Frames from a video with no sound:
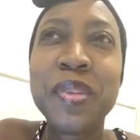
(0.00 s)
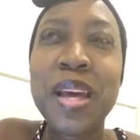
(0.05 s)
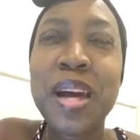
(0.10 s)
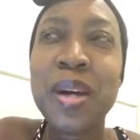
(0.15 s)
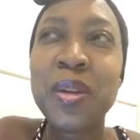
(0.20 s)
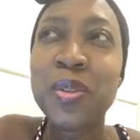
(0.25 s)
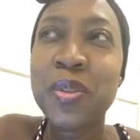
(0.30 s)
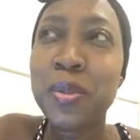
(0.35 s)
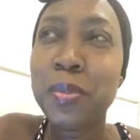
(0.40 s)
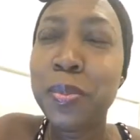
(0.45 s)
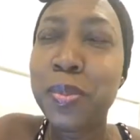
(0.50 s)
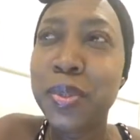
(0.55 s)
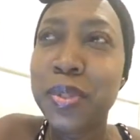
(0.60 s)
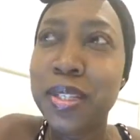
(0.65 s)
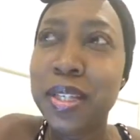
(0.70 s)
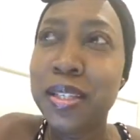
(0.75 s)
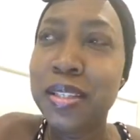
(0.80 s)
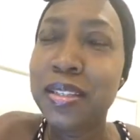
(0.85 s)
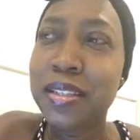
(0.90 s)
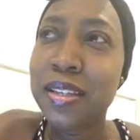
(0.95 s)
how to put
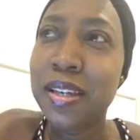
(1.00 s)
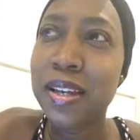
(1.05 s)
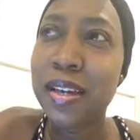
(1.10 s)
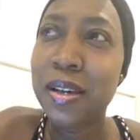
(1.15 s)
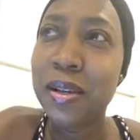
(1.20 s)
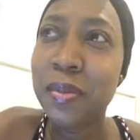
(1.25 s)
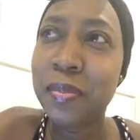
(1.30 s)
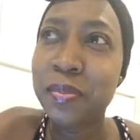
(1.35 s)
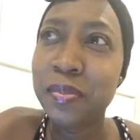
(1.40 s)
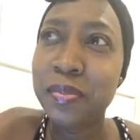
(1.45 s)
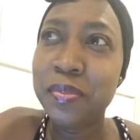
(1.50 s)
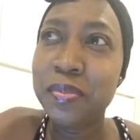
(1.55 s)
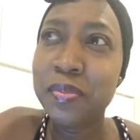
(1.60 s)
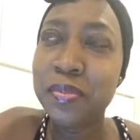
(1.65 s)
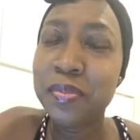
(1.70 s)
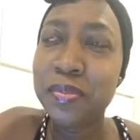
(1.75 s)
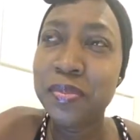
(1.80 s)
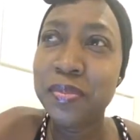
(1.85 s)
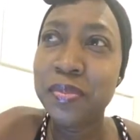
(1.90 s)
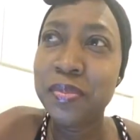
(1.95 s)
it,
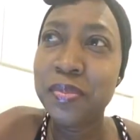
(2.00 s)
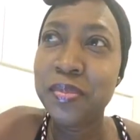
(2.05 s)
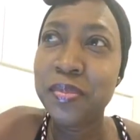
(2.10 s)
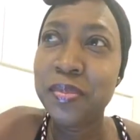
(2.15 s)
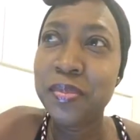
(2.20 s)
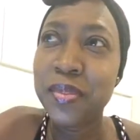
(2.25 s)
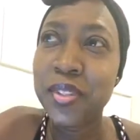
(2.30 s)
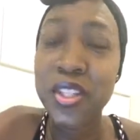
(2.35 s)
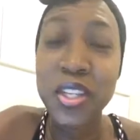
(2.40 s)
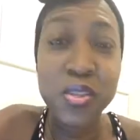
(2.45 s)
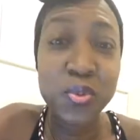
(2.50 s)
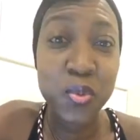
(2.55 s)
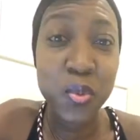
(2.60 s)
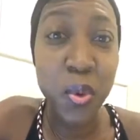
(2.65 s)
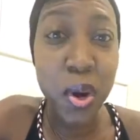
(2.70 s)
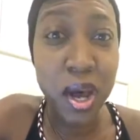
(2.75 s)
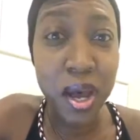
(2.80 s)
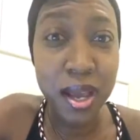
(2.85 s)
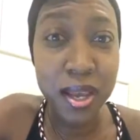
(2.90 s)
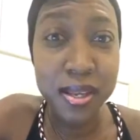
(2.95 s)
she's
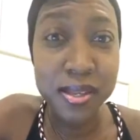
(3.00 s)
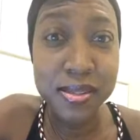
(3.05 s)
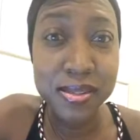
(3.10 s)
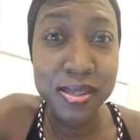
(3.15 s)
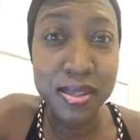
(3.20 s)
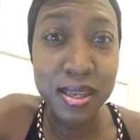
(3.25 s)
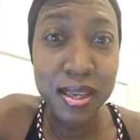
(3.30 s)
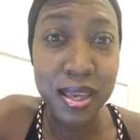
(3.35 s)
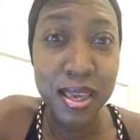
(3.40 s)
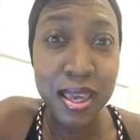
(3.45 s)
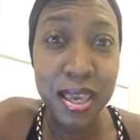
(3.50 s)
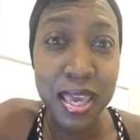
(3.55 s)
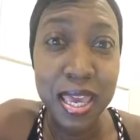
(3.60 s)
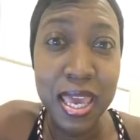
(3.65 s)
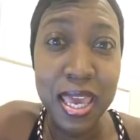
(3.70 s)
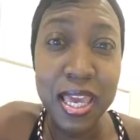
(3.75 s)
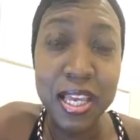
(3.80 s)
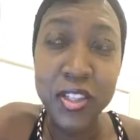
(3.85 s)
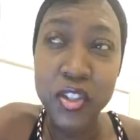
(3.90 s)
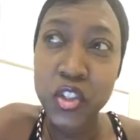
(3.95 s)
wise,
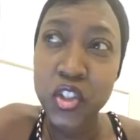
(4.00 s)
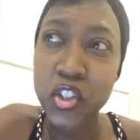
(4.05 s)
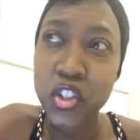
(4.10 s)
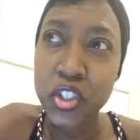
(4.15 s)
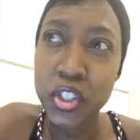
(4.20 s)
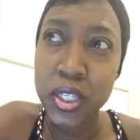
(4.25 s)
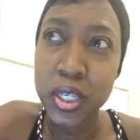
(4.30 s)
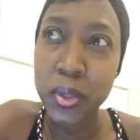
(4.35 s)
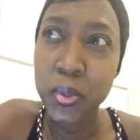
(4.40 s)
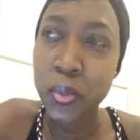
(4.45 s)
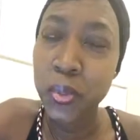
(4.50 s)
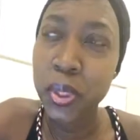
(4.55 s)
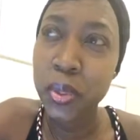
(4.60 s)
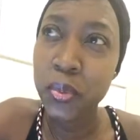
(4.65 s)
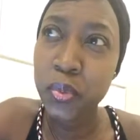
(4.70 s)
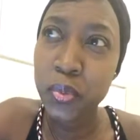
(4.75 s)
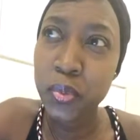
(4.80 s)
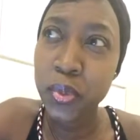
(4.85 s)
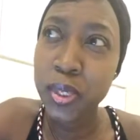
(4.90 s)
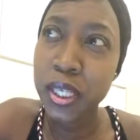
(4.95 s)
and she will
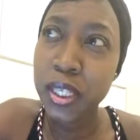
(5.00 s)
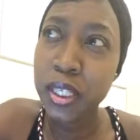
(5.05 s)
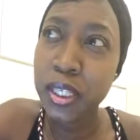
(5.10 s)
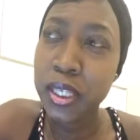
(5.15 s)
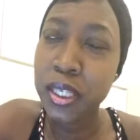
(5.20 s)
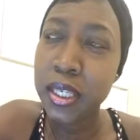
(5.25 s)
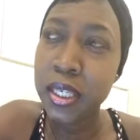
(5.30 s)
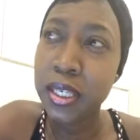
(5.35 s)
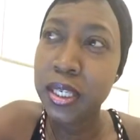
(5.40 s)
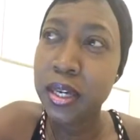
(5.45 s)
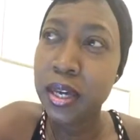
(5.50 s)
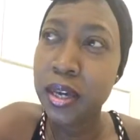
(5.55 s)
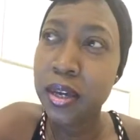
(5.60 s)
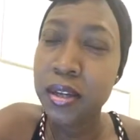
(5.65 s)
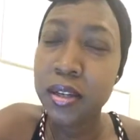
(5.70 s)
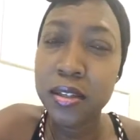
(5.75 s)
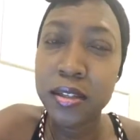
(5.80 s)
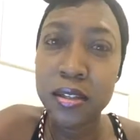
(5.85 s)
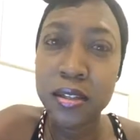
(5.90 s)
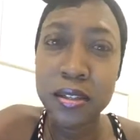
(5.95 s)
really
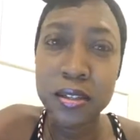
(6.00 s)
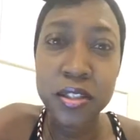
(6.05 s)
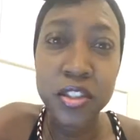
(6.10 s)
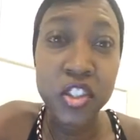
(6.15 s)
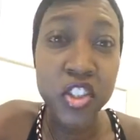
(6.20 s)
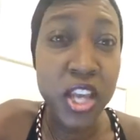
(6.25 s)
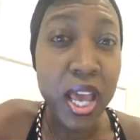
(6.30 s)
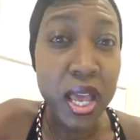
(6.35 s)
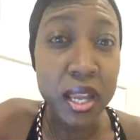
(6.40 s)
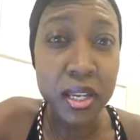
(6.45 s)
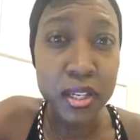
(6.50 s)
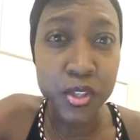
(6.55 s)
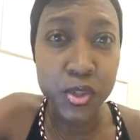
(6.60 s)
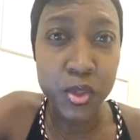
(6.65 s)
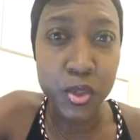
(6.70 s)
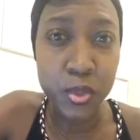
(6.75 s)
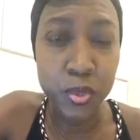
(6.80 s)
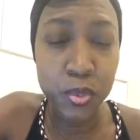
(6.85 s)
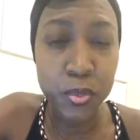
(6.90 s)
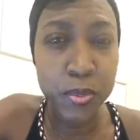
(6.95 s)
challenge
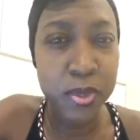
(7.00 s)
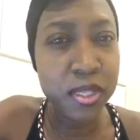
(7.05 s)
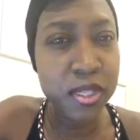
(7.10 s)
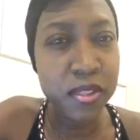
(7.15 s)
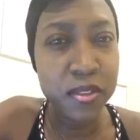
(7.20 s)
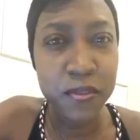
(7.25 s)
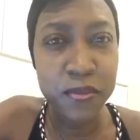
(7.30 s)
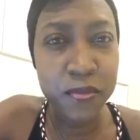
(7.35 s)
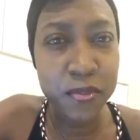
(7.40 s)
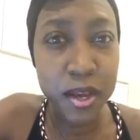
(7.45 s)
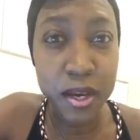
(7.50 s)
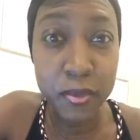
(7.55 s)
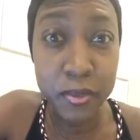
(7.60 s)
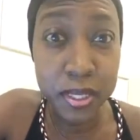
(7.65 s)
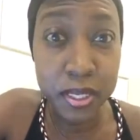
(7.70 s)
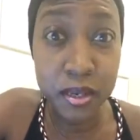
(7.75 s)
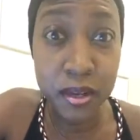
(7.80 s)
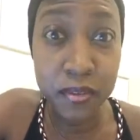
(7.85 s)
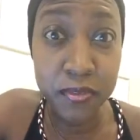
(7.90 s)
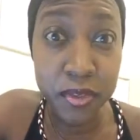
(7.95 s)
you, but in a very
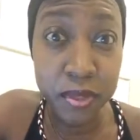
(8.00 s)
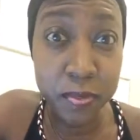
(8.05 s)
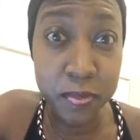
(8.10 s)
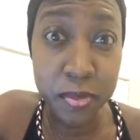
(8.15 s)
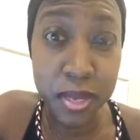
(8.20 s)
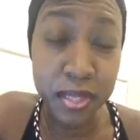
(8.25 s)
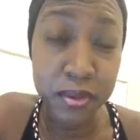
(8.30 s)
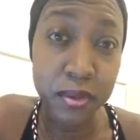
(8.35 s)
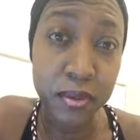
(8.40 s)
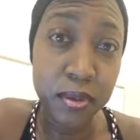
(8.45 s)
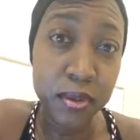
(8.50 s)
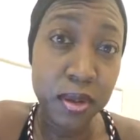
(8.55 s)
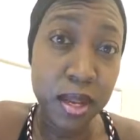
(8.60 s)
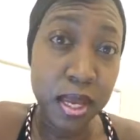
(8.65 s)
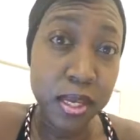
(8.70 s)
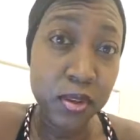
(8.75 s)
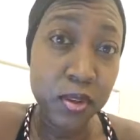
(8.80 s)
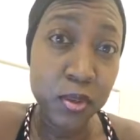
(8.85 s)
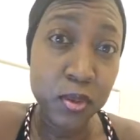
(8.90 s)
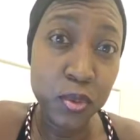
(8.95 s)
loving manner,
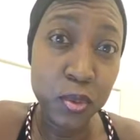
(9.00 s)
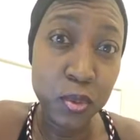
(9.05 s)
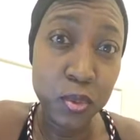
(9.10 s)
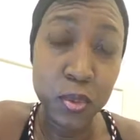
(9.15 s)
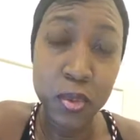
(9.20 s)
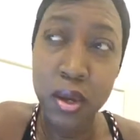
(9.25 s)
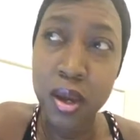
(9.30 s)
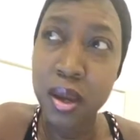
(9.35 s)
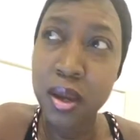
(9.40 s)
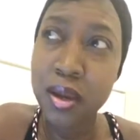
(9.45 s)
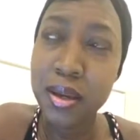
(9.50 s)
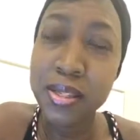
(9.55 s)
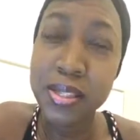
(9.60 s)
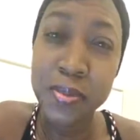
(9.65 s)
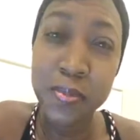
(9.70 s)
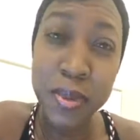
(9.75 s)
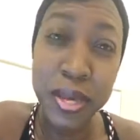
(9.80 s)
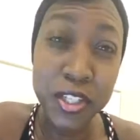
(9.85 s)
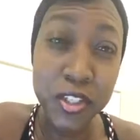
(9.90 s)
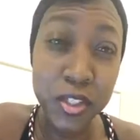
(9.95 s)
like,
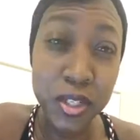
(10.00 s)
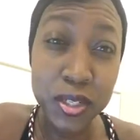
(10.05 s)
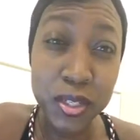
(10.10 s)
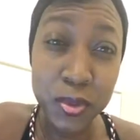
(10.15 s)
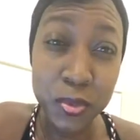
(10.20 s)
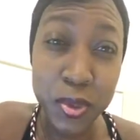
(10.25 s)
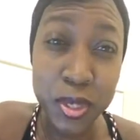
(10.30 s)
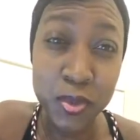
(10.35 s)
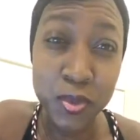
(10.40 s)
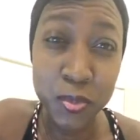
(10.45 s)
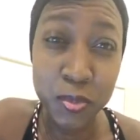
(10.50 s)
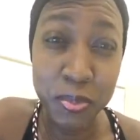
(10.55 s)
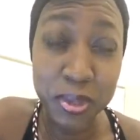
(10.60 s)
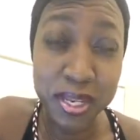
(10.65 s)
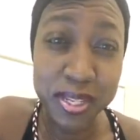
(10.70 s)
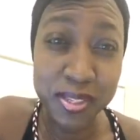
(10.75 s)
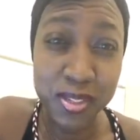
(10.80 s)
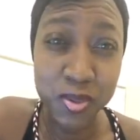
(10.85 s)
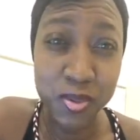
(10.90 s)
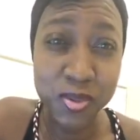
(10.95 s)
especially when you
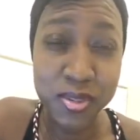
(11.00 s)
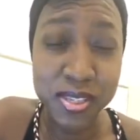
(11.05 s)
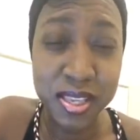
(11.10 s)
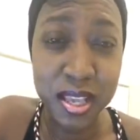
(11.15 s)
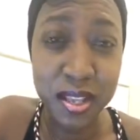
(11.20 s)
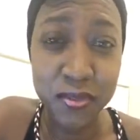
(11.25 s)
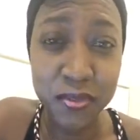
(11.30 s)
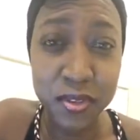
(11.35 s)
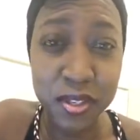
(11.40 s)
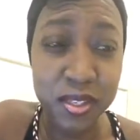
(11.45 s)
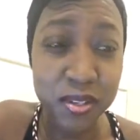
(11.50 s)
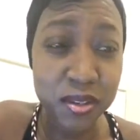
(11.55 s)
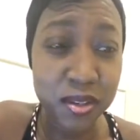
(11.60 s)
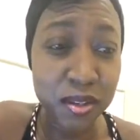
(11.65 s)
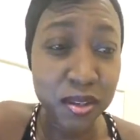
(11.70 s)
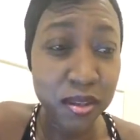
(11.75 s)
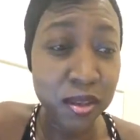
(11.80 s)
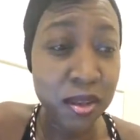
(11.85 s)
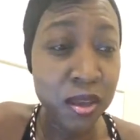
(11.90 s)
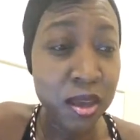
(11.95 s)
place yourself in
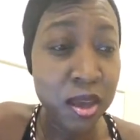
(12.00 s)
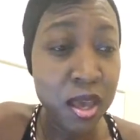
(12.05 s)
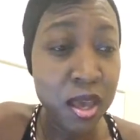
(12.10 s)
a